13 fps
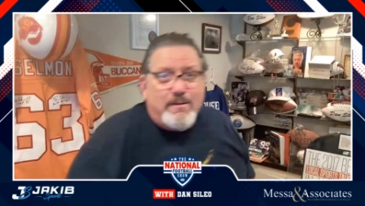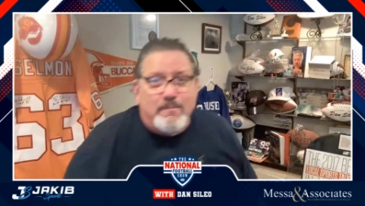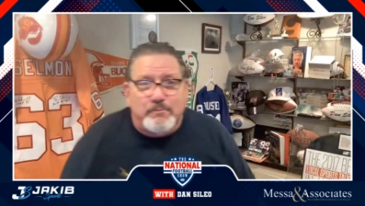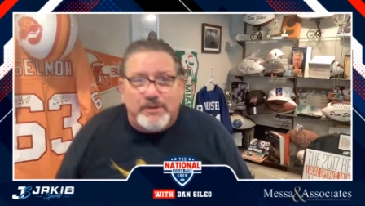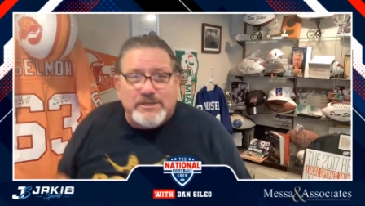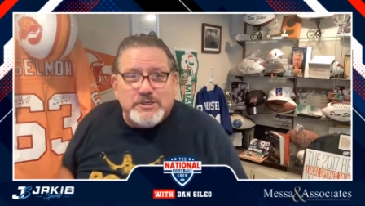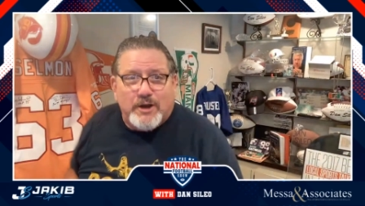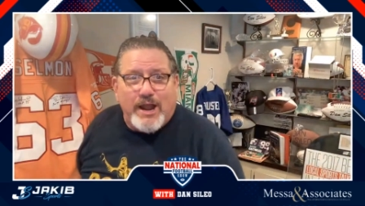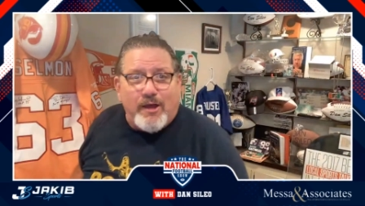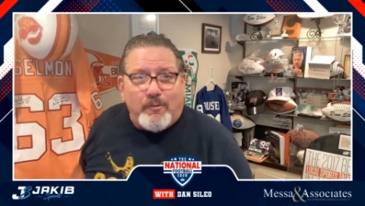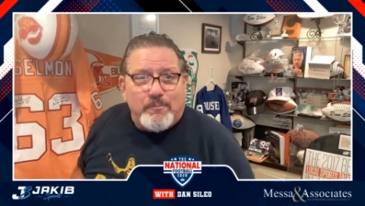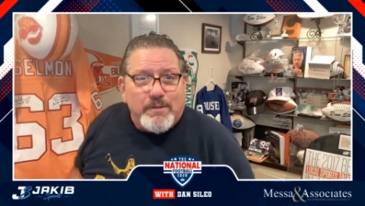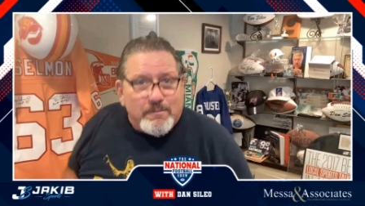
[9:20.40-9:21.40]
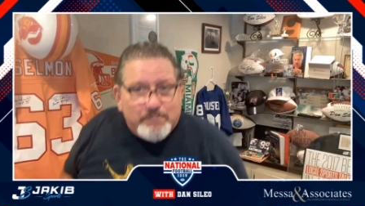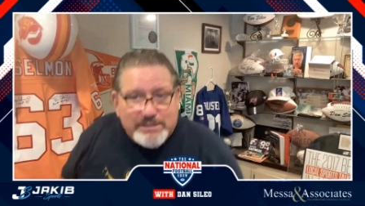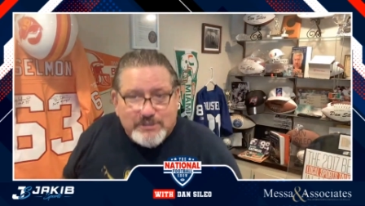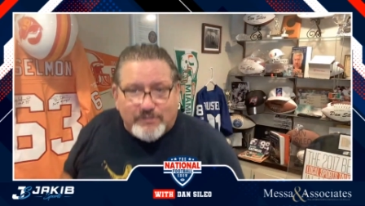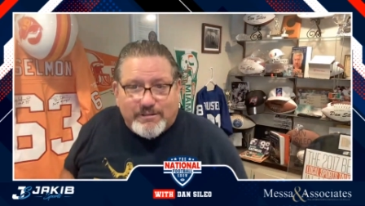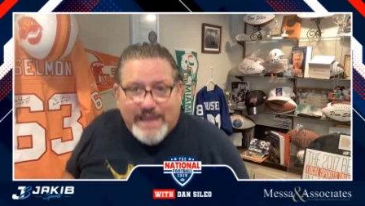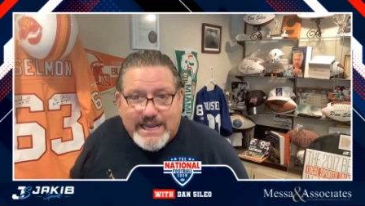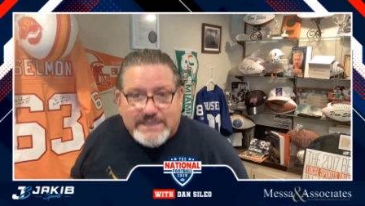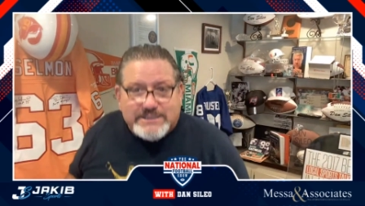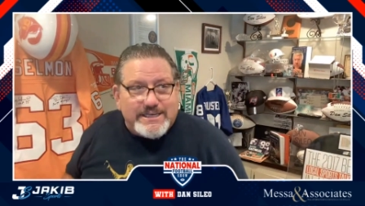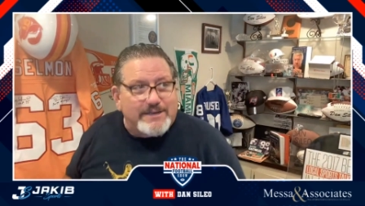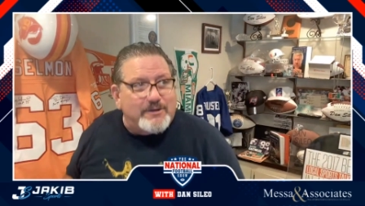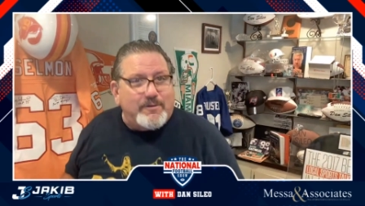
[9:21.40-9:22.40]
put your out, Put your legs
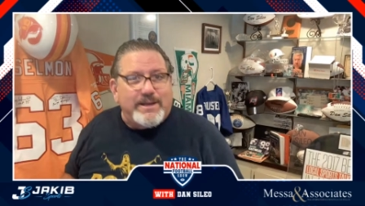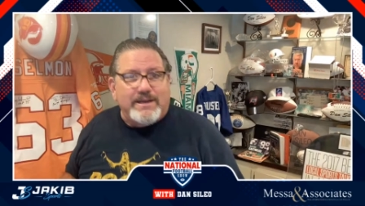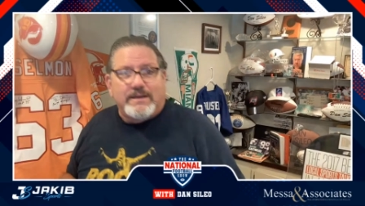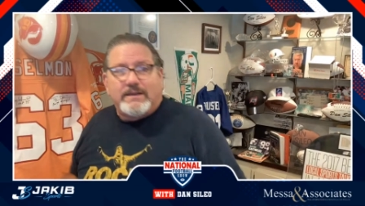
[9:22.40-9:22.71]
into it.